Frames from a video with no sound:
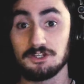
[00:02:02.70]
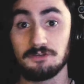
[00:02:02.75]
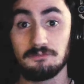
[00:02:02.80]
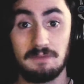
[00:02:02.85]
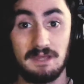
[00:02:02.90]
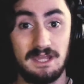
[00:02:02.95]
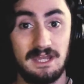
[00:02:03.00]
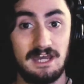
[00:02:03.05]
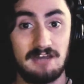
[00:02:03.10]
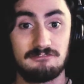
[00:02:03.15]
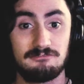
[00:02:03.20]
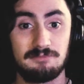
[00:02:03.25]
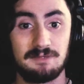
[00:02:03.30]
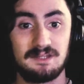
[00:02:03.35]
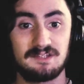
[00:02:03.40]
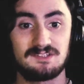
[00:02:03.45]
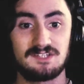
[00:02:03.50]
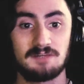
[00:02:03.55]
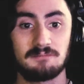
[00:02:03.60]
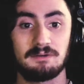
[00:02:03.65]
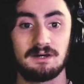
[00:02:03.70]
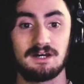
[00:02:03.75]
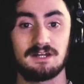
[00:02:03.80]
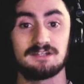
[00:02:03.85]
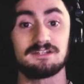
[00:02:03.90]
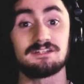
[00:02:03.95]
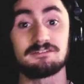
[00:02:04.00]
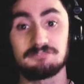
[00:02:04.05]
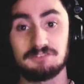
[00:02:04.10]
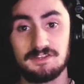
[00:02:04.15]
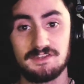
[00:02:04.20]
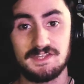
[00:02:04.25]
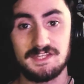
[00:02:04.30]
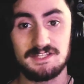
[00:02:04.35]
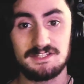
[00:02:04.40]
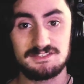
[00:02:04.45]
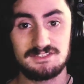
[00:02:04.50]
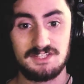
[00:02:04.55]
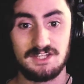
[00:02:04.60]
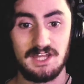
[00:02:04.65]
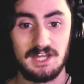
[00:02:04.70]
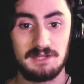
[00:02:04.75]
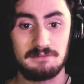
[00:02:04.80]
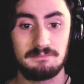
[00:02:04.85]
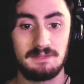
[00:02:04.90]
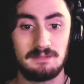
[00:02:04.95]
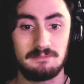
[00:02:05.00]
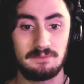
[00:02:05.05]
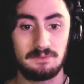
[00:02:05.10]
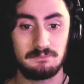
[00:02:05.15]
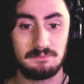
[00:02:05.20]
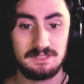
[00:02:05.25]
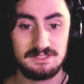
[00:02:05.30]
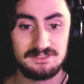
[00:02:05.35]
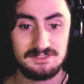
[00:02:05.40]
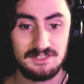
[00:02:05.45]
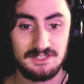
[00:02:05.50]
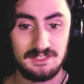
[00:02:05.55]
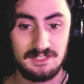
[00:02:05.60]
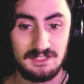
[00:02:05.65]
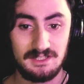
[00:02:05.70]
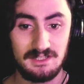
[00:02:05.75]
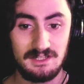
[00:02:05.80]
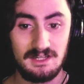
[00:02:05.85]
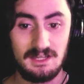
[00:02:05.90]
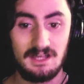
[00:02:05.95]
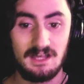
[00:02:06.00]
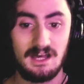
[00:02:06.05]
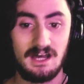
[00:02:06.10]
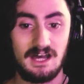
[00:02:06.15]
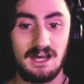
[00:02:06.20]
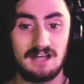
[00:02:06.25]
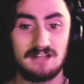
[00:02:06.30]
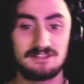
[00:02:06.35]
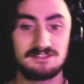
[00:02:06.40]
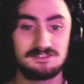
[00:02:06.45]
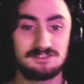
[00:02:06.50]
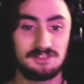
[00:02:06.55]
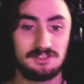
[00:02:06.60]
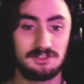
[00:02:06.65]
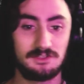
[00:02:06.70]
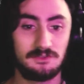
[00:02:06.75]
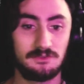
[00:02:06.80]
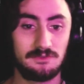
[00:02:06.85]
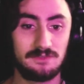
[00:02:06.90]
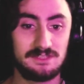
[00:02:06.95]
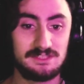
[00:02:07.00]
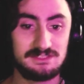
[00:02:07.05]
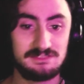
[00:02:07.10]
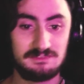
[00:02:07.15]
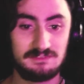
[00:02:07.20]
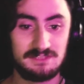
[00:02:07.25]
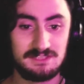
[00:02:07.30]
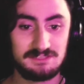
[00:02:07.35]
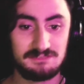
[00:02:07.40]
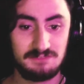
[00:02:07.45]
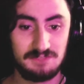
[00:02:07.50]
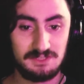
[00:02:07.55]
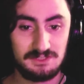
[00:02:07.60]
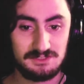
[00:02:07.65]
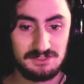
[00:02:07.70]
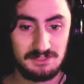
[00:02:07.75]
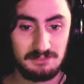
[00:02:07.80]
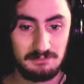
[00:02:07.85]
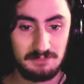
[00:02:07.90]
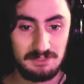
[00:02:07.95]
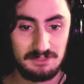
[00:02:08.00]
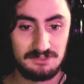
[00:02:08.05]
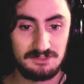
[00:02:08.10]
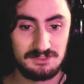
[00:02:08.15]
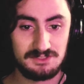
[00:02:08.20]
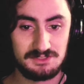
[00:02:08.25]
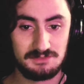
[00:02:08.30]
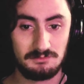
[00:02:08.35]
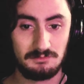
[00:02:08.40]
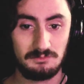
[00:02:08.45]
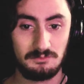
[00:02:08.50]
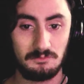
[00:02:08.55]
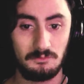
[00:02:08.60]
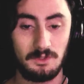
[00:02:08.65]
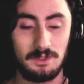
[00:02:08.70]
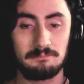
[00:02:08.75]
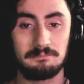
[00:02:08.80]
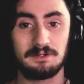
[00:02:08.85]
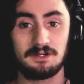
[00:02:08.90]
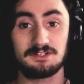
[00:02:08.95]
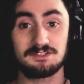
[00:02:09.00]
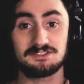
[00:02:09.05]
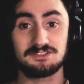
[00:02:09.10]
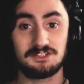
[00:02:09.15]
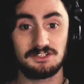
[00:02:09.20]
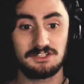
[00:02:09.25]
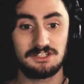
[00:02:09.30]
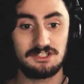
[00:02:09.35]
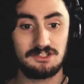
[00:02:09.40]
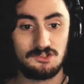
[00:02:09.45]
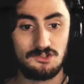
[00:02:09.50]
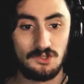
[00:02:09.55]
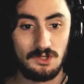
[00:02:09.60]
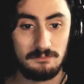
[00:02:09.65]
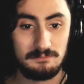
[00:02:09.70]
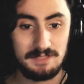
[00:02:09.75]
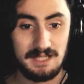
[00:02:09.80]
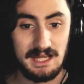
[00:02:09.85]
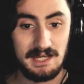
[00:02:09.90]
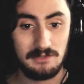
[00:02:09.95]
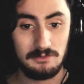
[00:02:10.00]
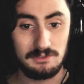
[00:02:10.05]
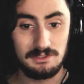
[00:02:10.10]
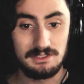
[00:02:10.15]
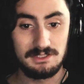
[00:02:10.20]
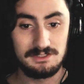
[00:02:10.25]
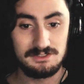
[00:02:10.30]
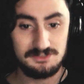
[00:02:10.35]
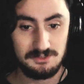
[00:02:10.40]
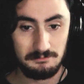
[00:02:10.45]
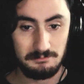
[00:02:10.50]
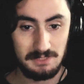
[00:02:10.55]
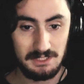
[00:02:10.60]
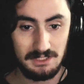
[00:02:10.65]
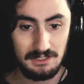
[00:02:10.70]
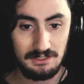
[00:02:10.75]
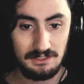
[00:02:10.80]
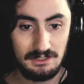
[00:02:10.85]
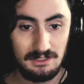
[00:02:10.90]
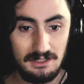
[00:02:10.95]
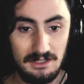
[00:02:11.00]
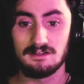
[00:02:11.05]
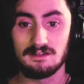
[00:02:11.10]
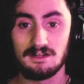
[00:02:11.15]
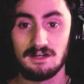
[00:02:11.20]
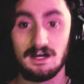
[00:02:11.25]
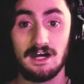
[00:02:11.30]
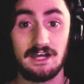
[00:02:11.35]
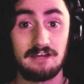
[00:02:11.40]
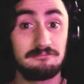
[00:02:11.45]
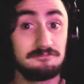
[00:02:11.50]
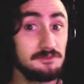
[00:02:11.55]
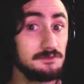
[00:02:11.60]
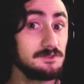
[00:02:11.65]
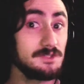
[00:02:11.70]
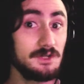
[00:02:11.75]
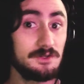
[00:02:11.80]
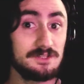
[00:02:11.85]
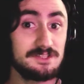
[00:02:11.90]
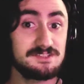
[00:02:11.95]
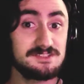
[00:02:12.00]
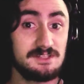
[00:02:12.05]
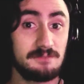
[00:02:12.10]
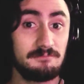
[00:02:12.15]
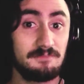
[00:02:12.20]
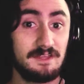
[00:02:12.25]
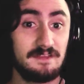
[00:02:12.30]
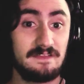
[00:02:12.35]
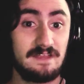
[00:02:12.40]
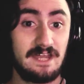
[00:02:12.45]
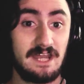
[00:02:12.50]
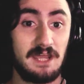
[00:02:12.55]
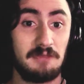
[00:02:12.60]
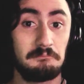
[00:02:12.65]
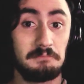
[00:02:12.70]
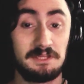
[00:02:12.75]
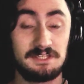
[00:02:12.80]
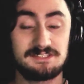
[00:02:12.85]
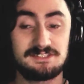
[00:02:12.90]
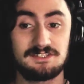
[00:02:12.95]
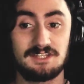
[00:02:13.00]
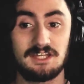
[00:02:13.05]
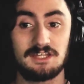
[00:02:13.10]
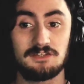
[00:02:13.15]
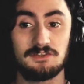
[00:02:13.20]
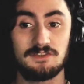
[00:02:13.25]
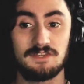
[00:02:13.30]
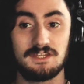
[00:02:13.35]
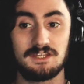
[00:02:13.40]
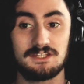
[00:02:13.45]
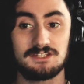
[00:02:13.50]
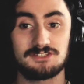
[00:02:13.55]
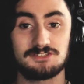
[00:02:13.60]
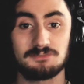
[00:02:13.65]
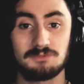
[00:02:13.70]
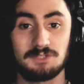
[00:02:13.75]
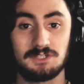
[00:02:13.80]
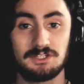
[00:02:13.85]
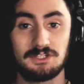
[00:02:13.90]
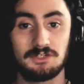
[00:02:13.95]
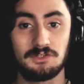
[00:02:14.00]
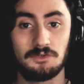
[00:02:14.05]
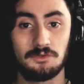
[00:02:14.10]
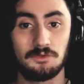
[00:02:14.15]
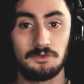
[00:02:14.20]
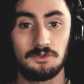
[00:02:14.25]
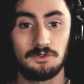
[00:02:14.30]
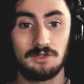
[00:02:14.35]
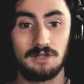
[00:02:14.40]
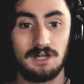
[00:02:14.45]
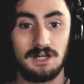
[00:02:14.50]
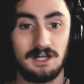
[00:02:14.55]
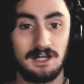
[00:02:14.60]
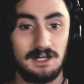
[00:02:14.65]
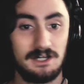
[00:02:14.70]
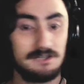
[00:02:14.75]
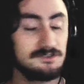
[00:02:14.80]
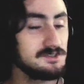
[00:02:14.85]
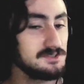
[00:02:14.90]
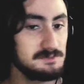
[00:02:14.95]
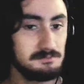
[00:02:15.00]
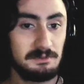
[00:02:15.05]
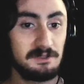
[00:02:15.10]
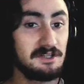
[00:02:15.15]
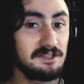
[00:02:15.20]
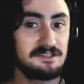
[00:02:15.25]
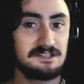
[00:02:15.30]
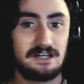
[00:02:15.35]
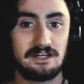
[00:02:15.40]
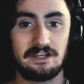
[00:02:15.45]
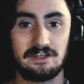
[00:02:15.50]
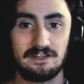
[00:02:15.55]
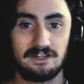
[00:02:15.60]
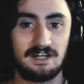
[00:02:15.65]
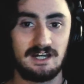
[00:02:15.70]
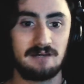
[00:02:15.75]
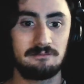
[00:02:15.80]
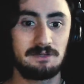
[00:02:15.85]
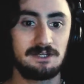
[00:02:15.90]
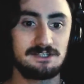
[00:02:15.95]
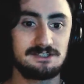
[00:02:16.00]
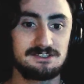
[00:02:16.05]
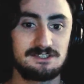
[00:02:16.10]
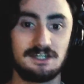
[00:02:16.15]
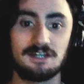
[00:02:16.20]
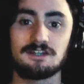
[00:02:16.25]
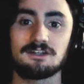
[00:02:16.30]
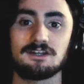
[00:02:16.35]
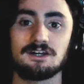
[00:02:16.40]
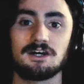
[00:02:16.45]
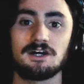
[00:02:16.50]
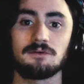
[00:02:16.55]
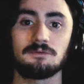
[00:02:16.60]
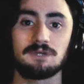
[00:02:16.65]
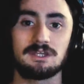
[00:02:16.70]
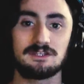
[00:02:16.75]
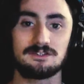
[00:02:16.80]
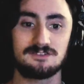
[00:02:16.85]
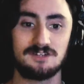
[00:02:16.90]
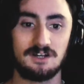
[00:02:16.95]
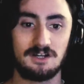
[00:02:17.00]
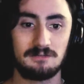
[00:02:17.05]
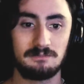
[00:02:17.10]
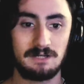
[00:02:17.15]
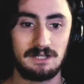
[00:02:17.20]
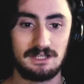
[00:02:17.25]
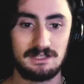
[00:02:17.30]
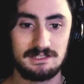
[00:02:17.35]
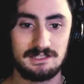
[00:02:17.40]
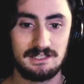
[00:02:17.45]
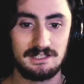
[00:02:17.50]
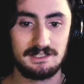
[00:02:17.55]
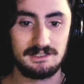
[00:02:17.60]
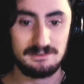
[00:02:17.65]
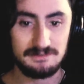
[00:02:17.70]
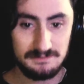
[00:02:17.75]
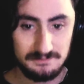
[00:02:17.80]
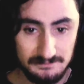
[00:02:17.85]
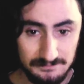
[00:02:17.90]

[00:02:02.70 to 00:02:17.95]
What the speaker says: you may have picked up on different things that I may be missing. So this video is going to be just what personally jumped out to me. If you notice something that I missed that you think is really cool, just put it down in the comments and we can talk about it there.